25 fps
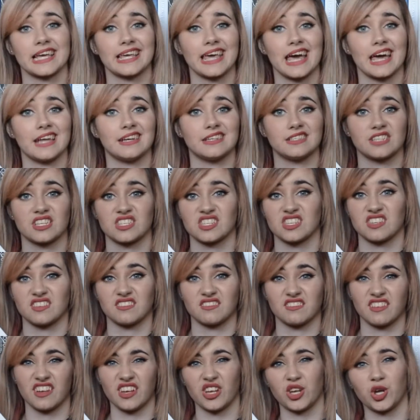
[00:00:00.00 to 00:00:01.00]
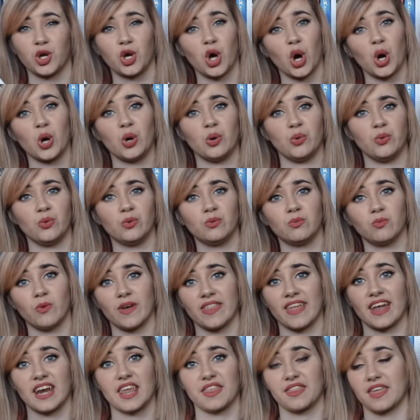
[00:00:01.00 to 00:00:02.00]
Again, doesn't go
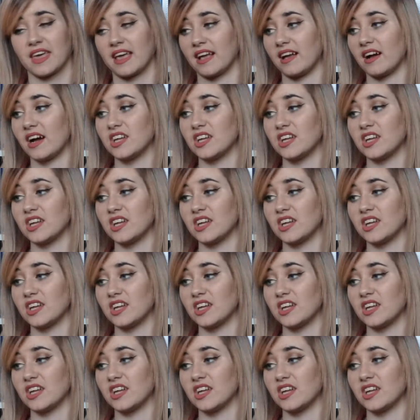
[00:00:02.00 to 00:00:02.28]
with anything.